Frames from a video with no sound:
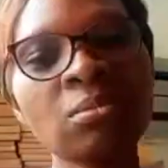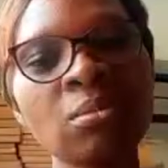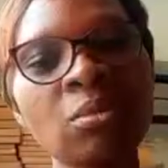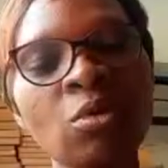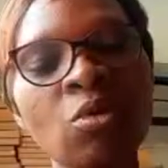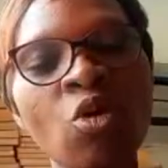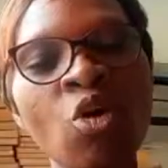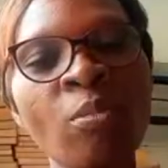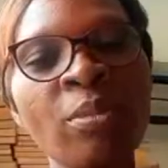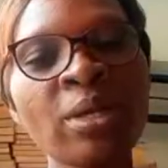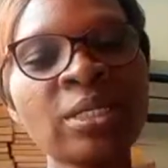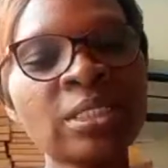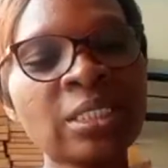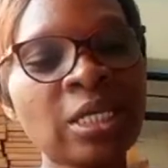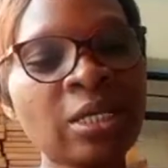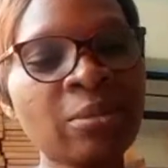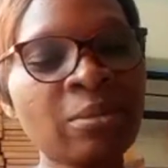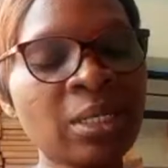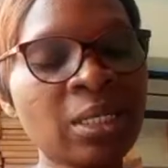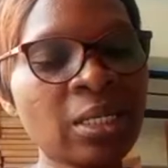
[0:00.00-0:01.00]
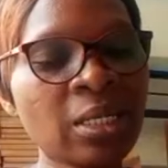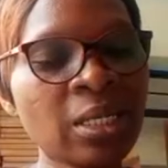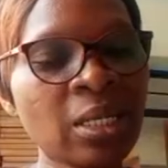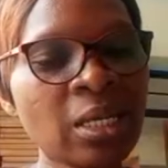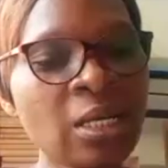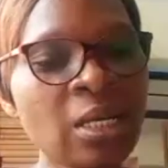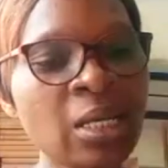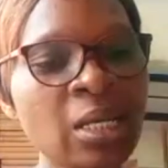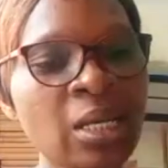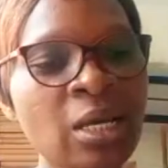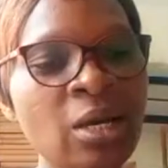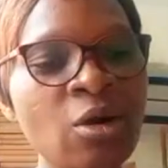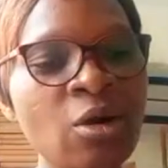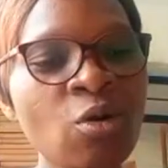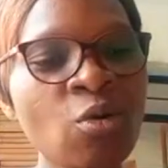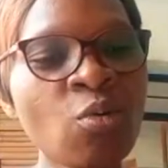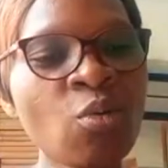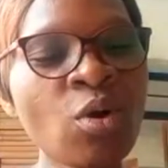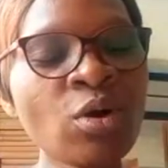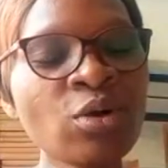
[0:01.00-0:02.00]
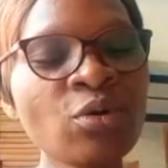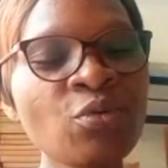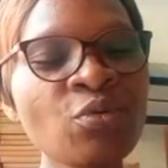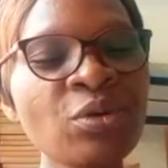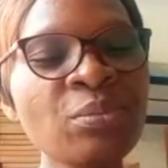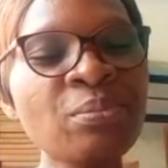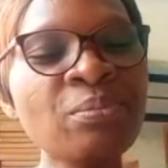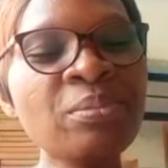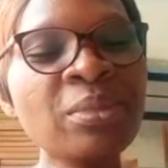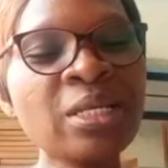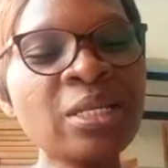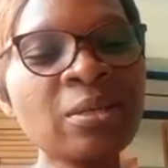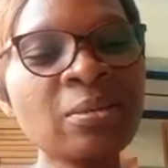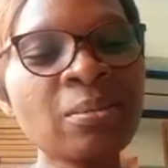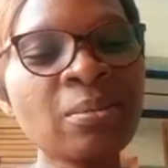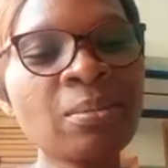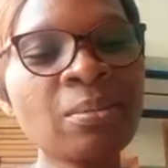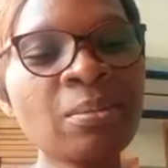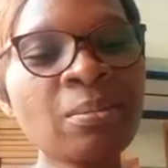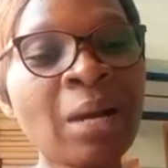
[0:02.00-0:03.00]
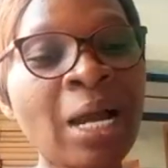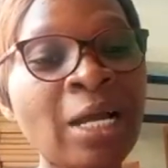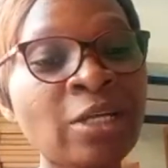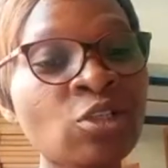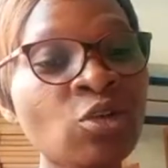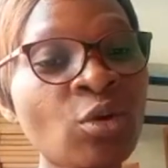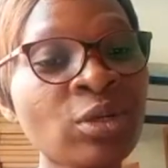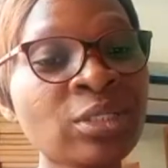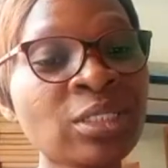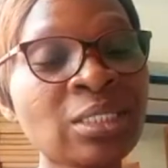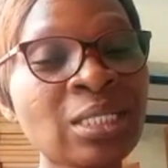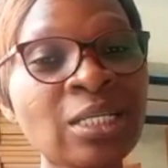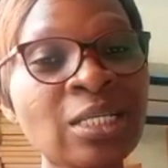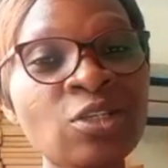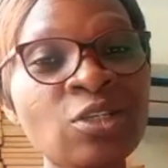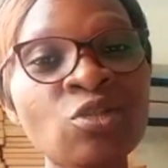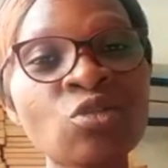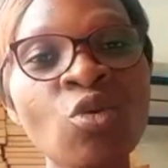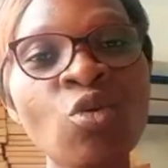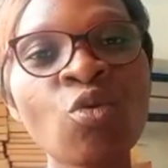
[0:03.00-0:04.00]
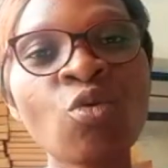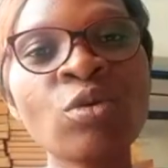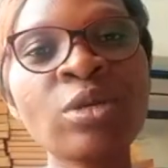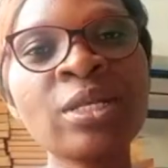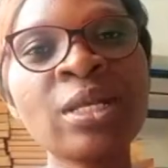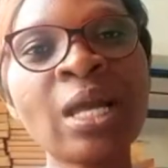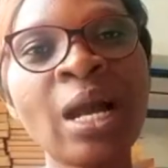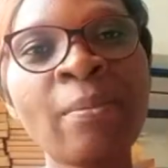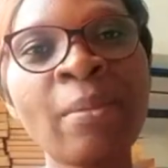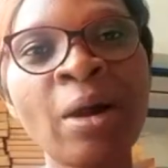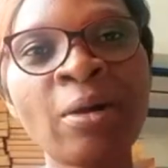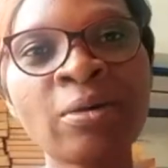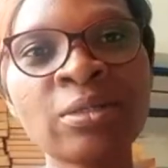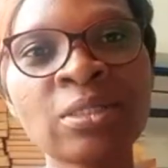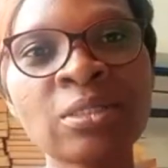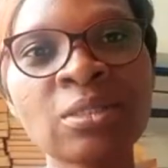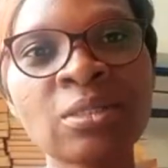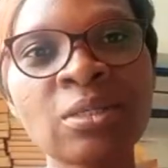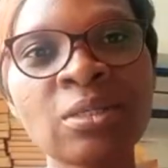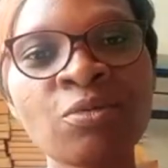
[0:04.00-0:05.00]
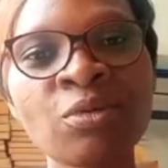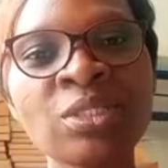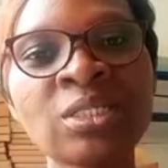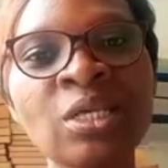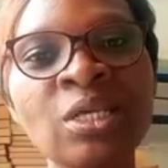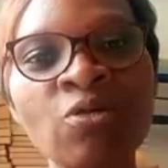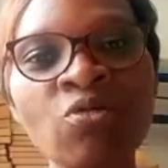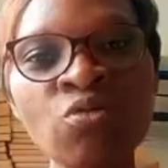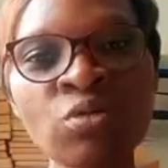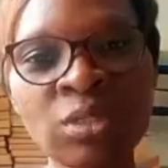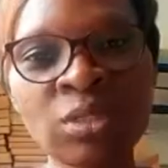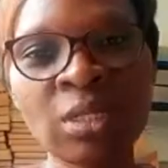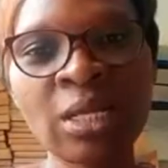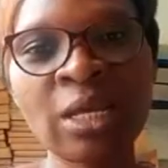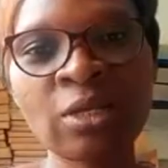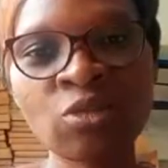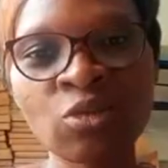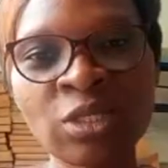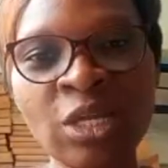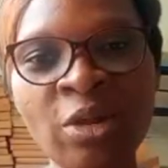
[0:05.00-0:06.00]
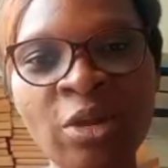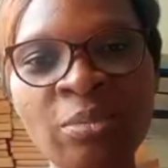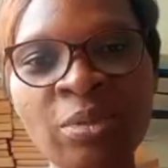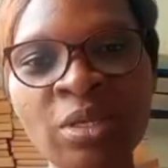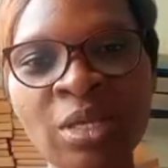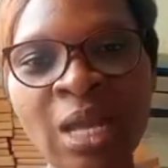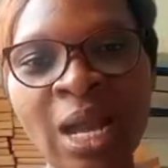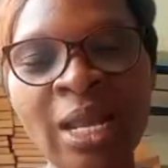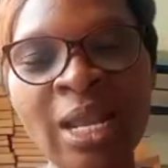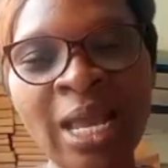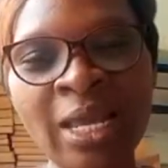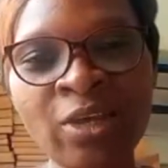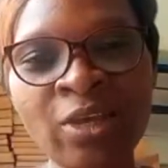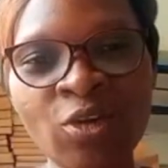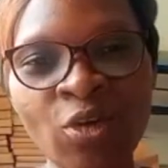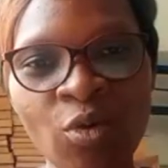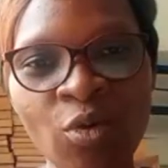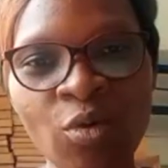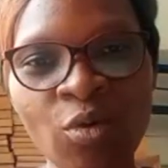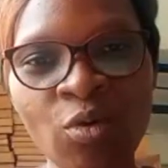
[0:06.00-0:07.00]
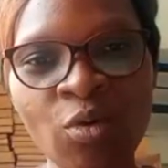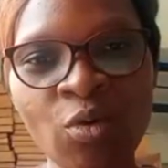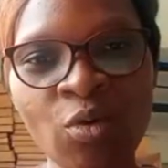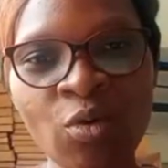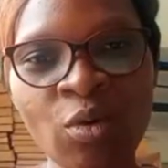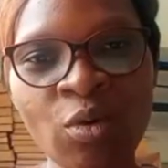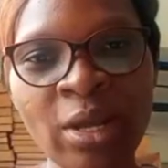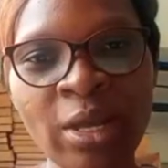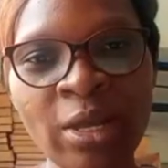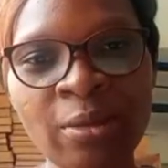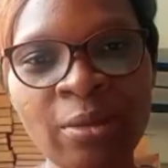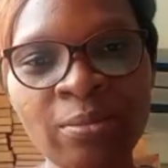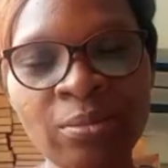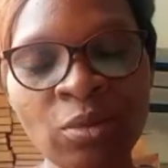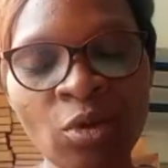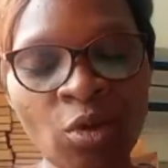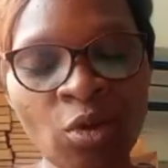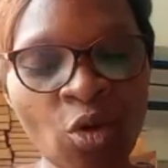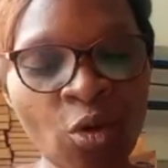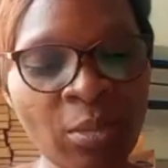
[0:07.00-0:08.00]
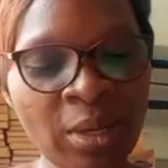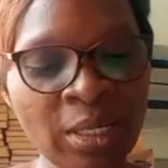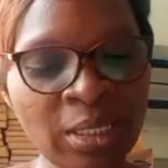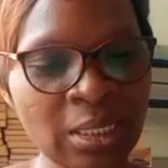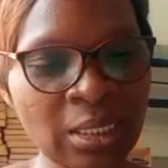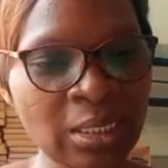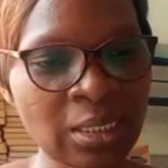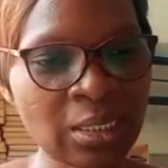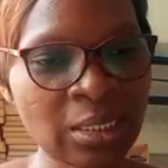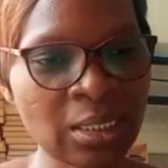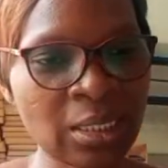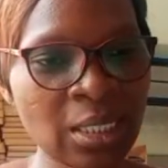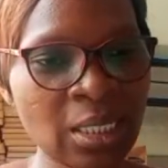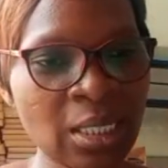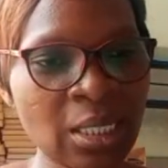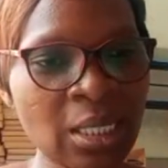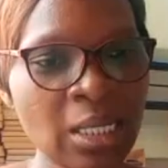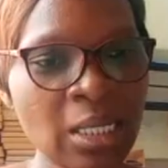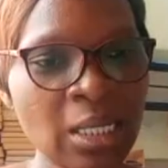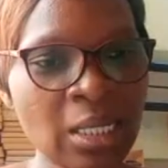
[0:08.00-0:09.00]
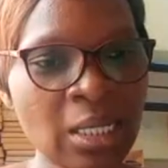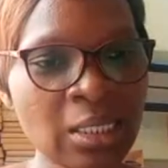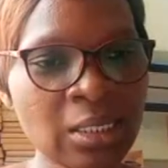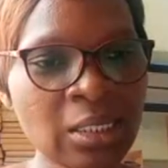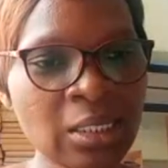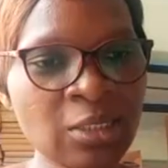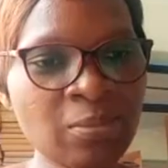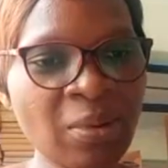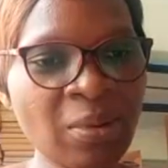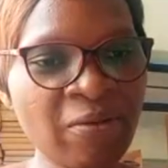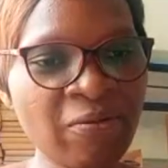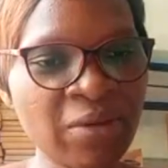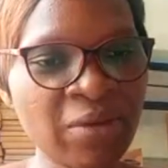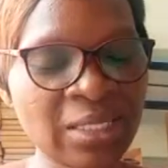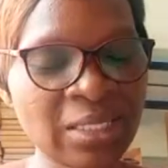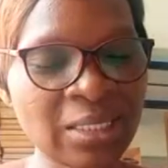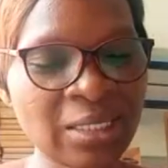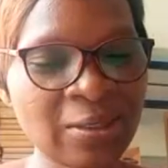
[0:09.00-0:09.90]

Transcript: comment came in, what we mean by choice is that it's not only about, which is a good so Jeremy, I like your comment, is perfect.